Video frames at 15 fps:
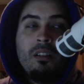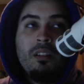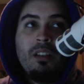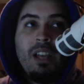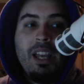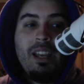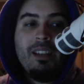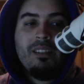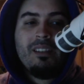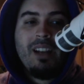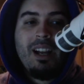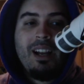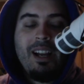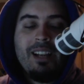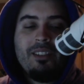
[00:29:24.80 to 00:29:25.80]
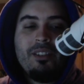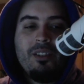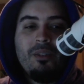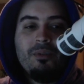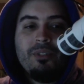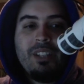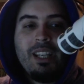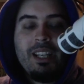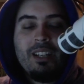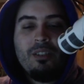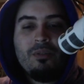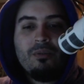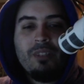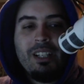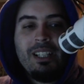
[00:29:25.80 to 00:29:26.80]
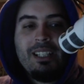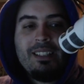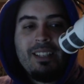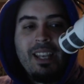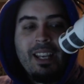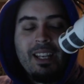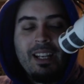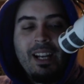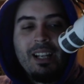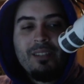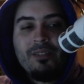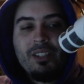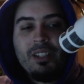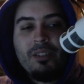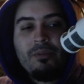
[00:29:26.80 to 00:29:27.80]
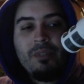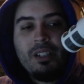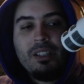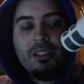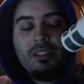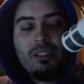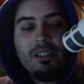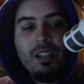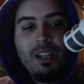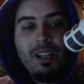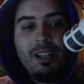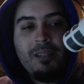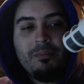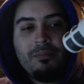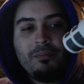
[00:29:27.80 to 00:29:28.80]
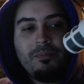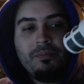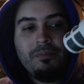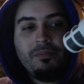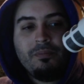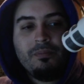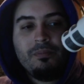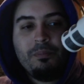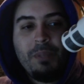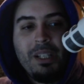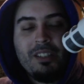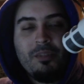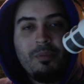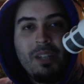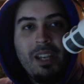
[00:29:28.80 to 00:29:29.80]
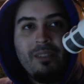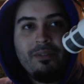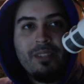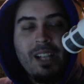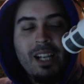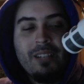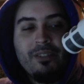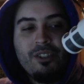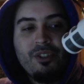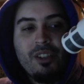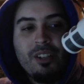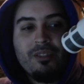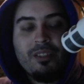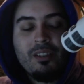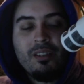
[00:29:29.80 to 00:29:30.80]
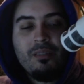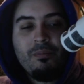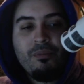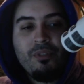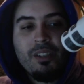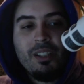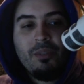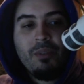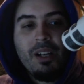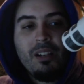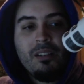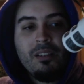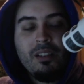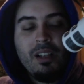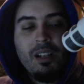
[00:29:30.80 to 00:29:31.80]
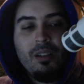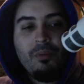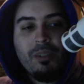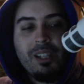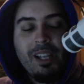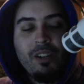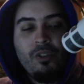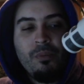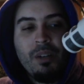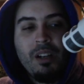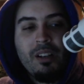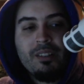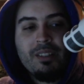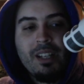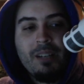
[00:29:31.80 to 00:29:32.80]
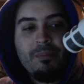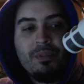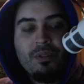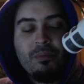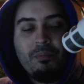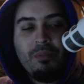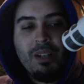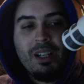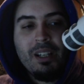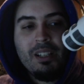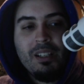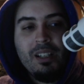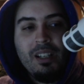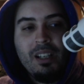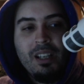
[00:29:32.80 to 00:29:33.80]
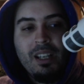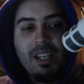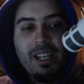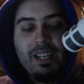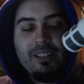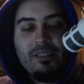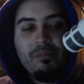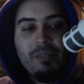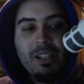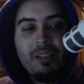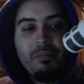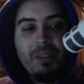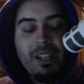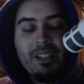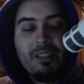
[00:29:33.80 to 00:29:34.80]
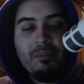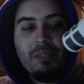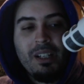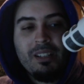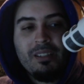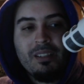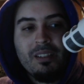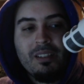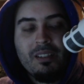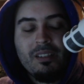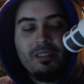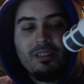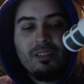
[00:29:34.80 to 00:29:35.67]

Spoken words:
And I don't think it'll really take it out of tier 1, because they've kind of adjusted pretty well with like Omen Hawk setups. But it is a bigger pain in the butt to